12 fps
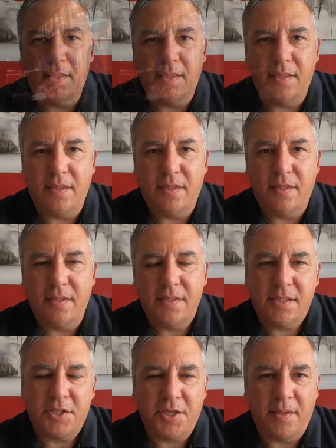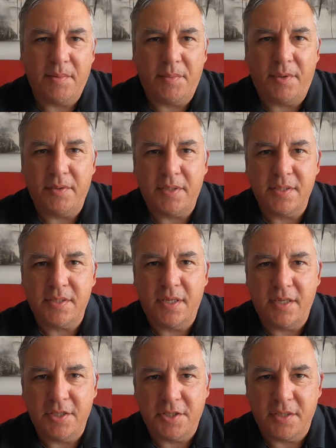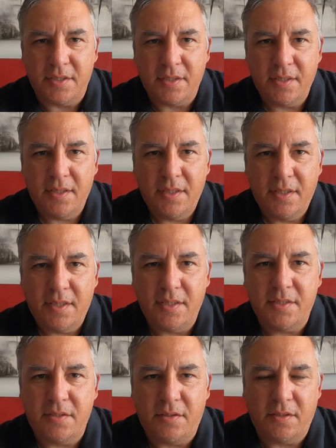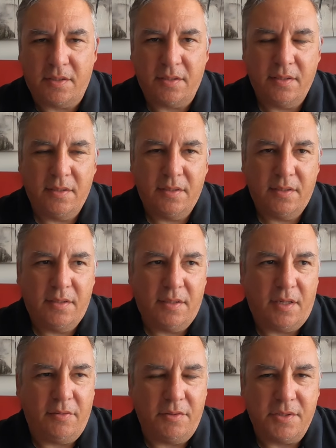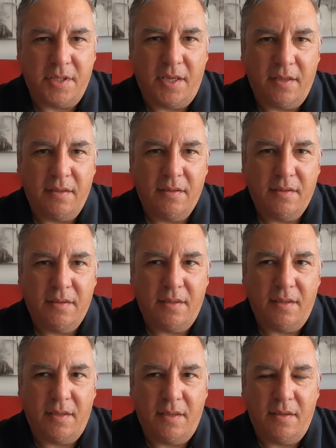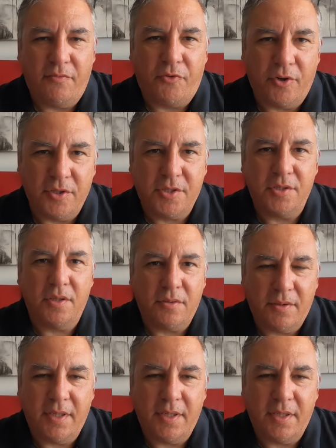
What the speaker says: It's ashamed about his religion. he's not, how you say, force you into